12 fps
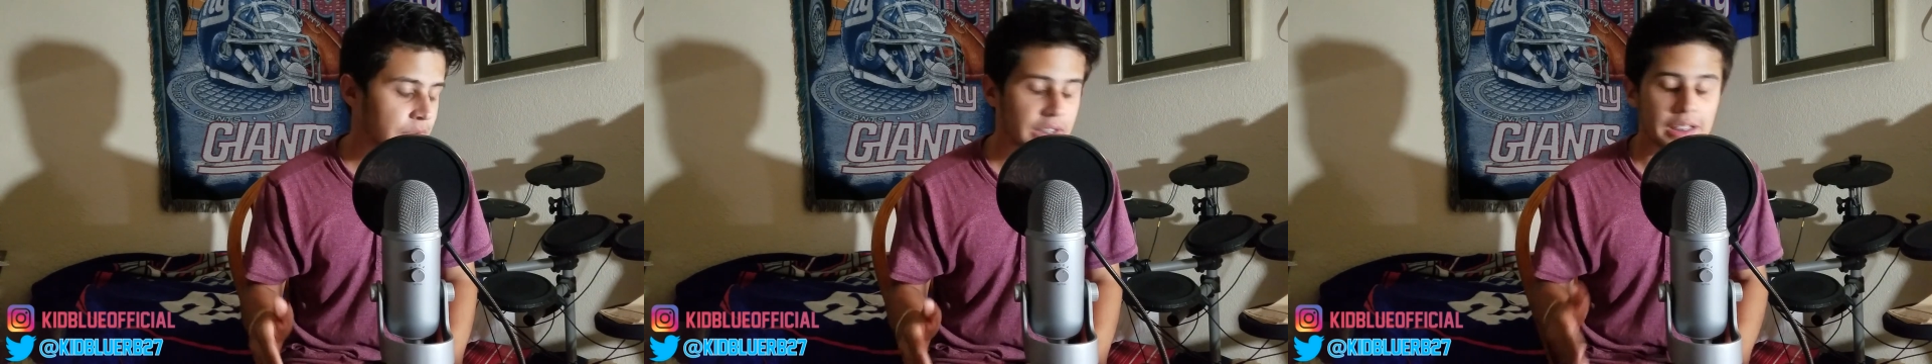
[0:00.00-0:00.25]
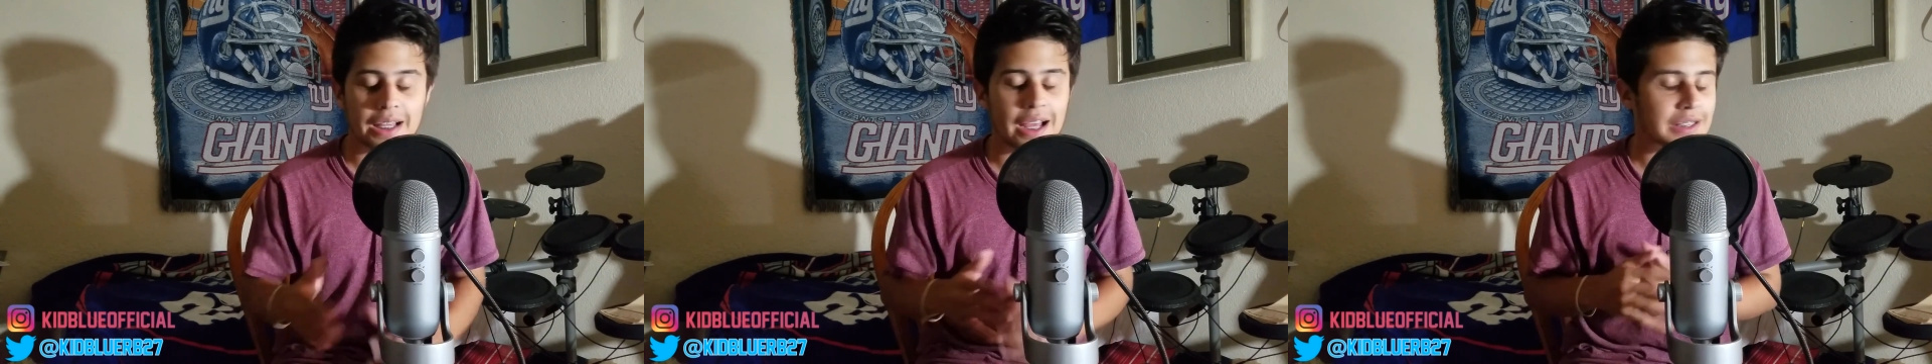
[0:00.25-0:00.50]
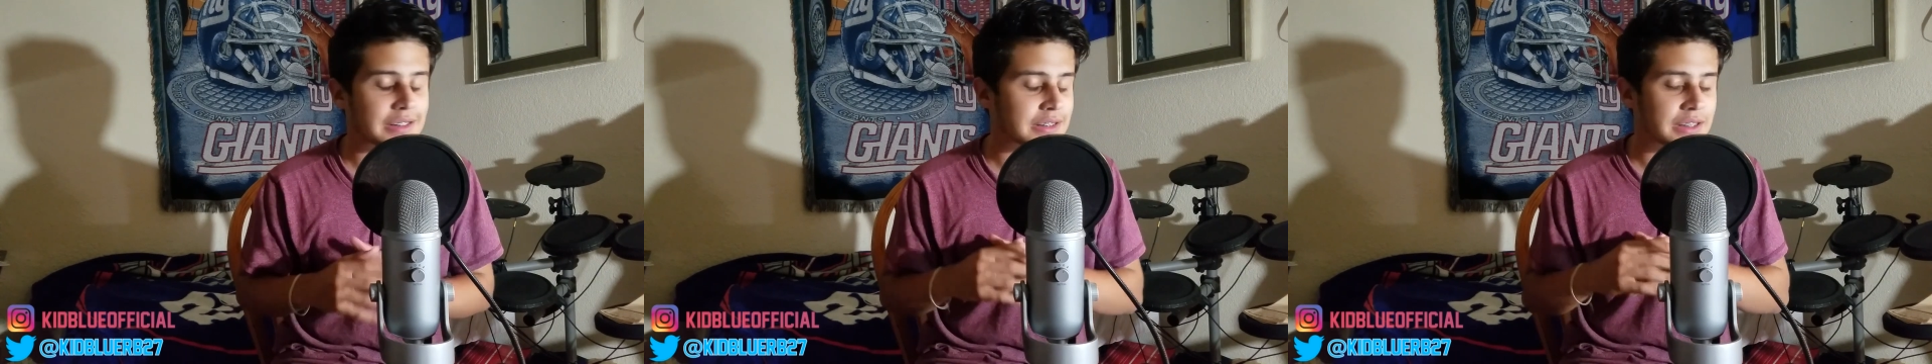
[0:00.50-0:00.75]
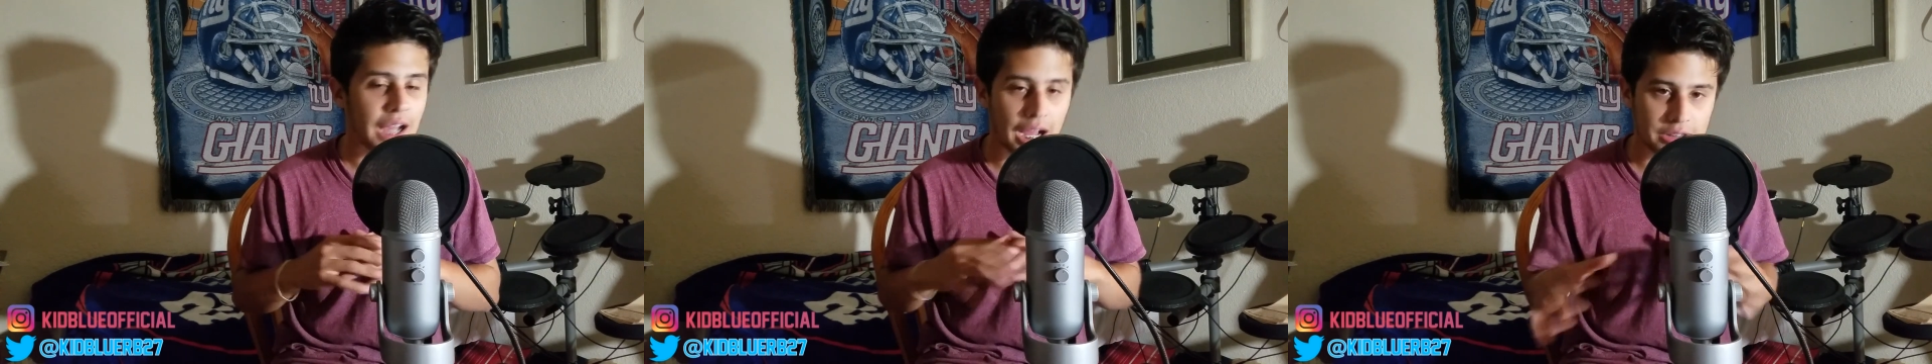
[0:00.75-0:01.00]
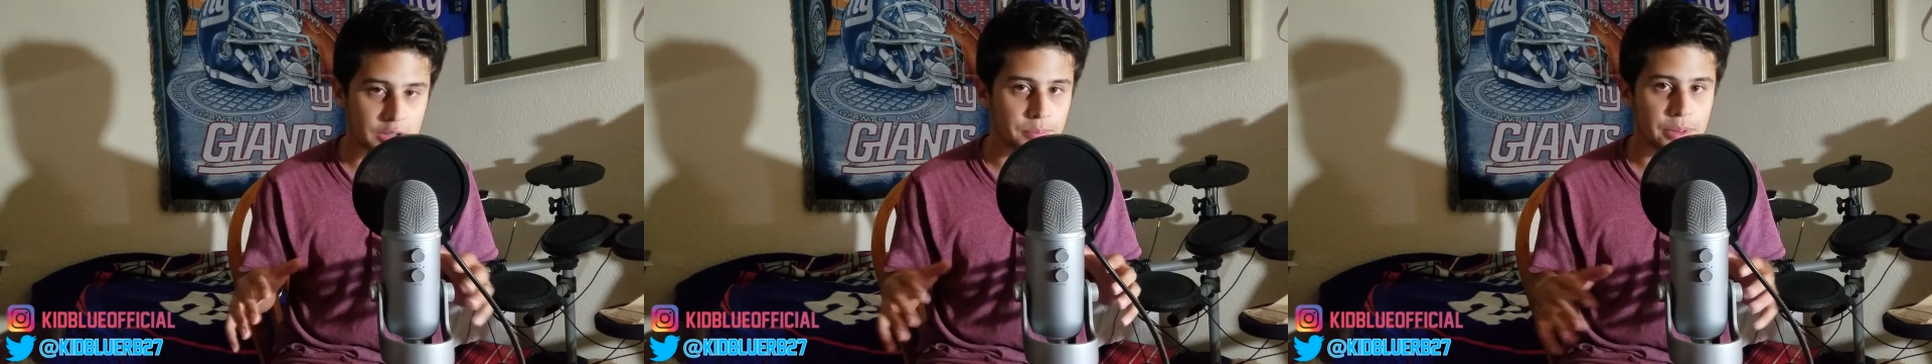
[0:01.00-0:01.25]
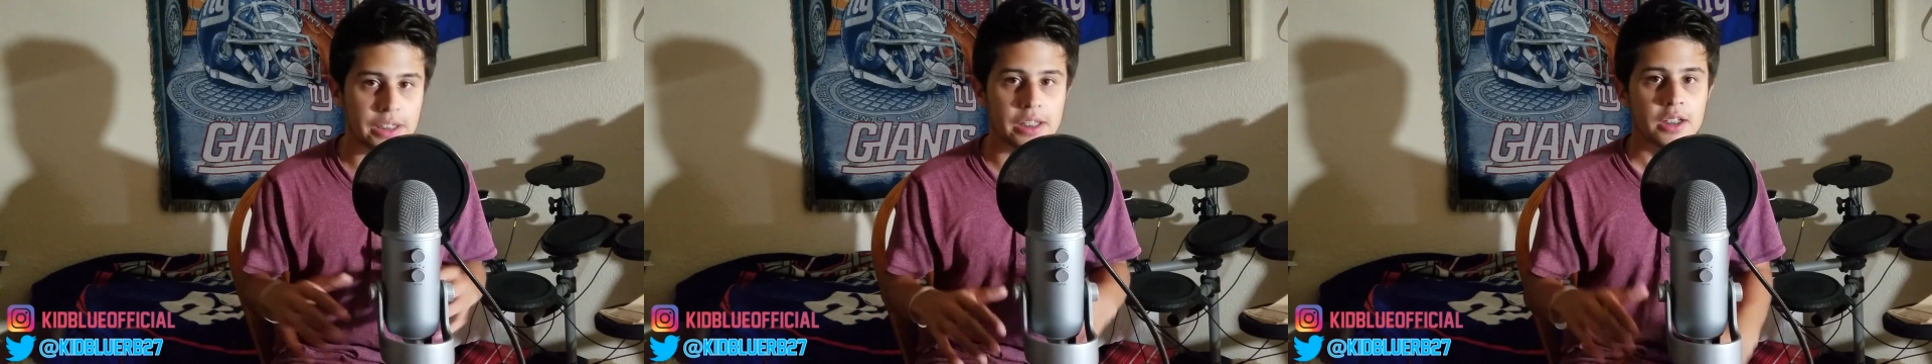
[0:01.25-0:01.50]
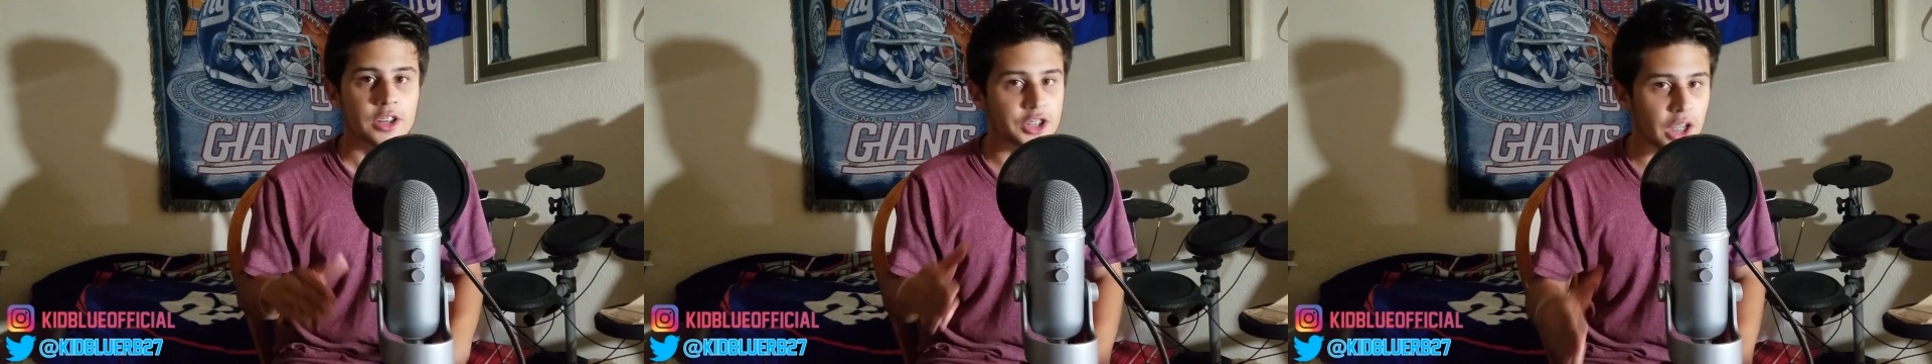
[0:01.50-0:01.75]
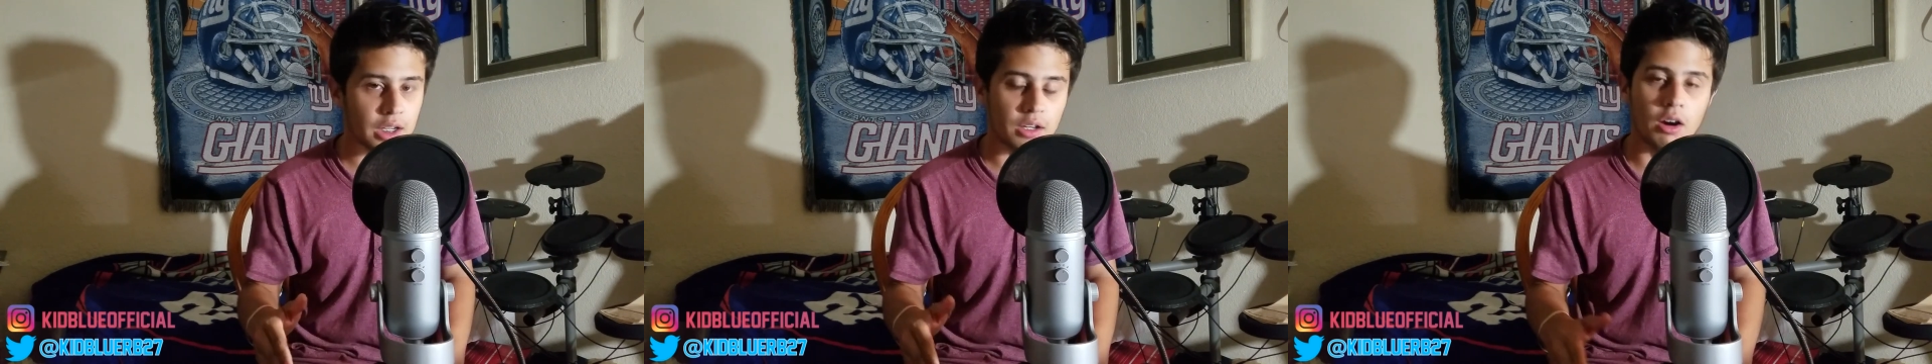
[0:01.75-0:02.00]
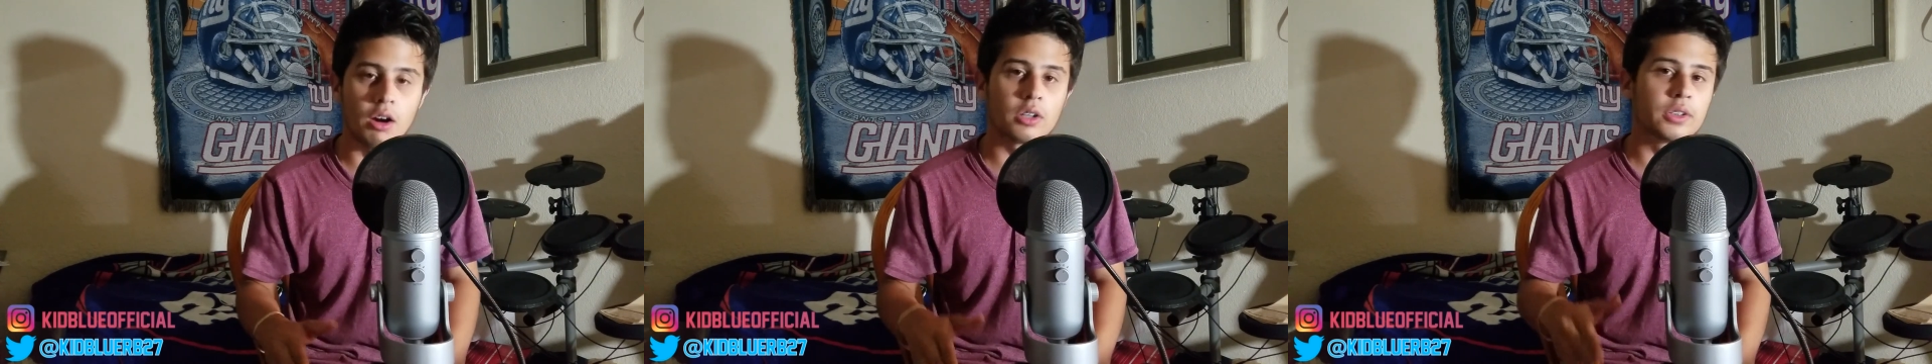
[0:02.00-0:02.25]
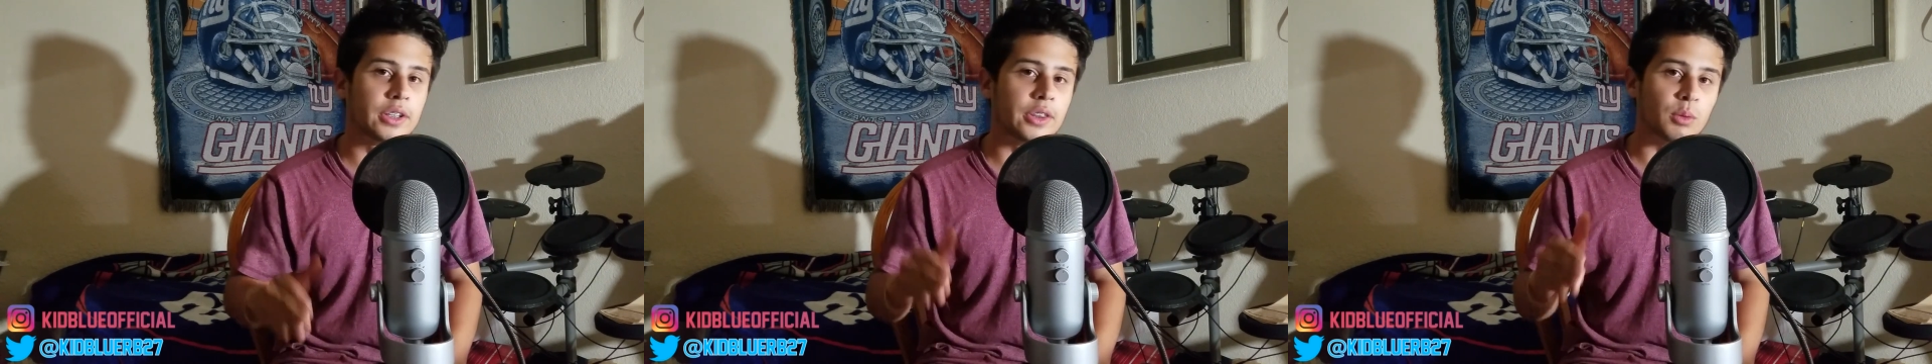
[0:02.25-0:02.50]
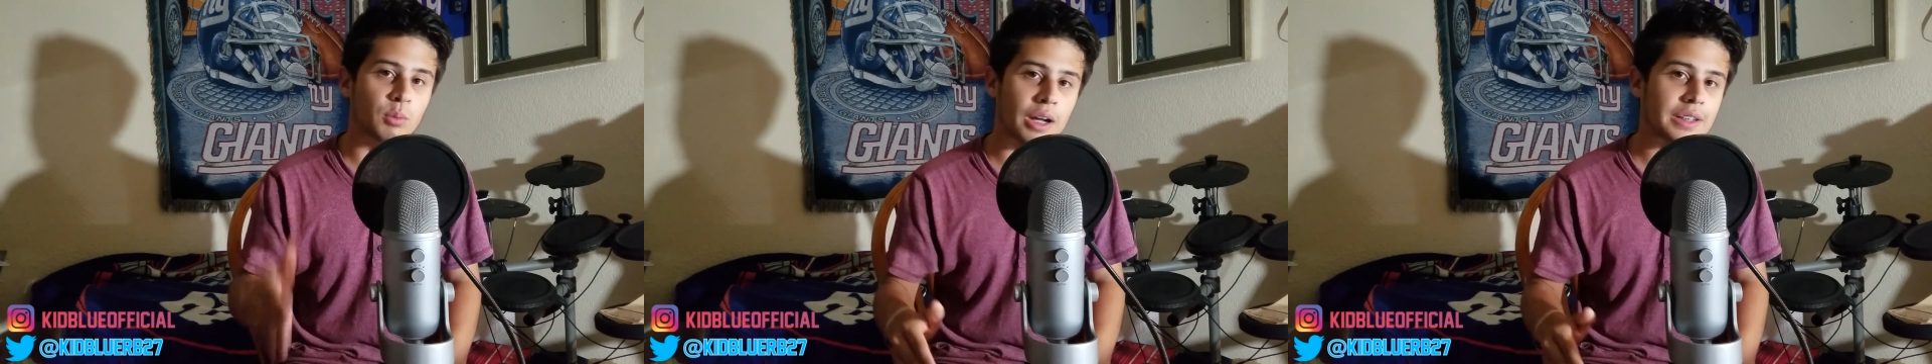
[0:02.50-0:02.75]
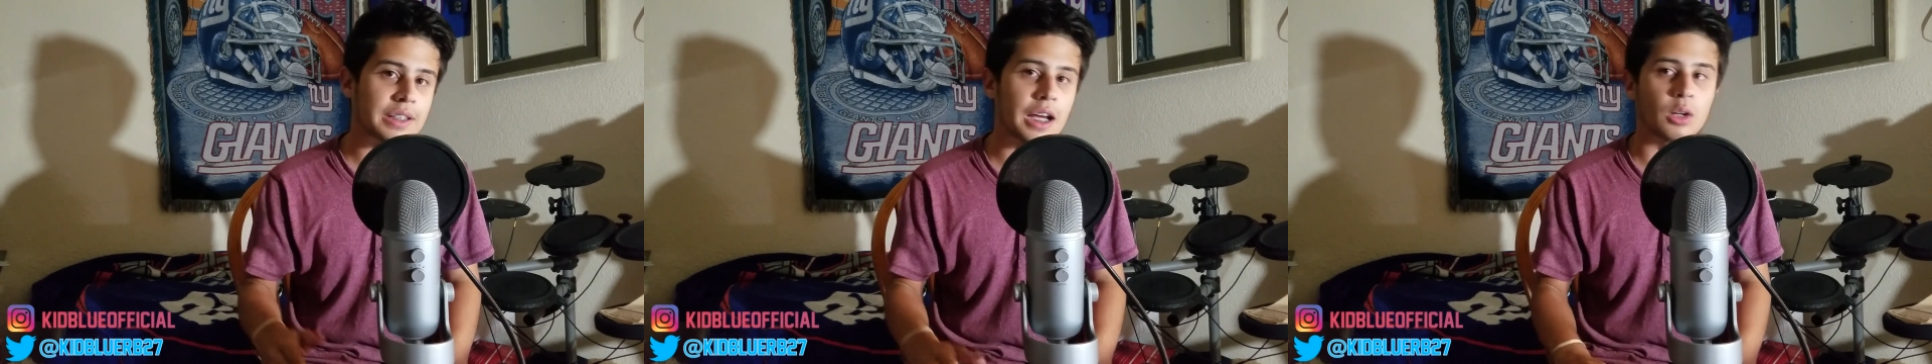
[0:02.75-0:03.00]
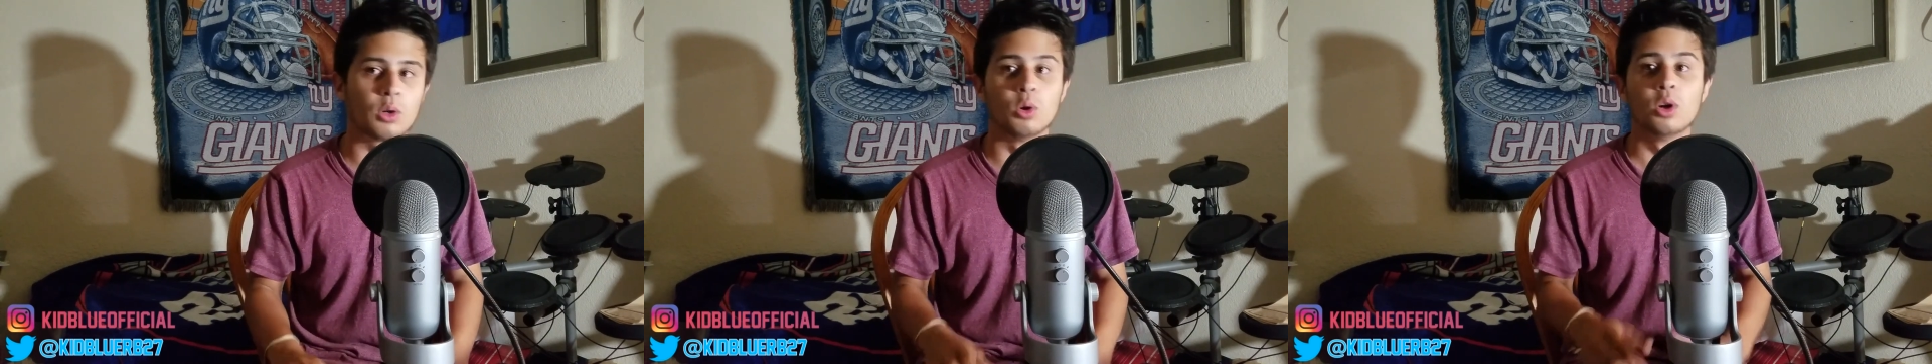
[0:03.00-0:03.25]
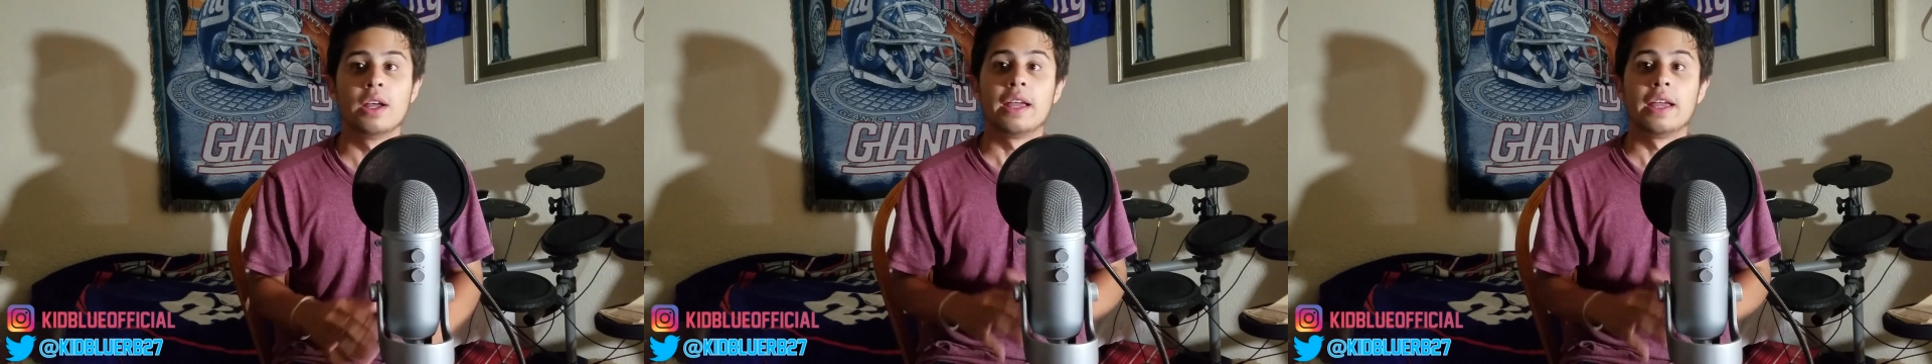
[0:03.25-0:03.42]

it has got to be Jack Conklin, the right tackle.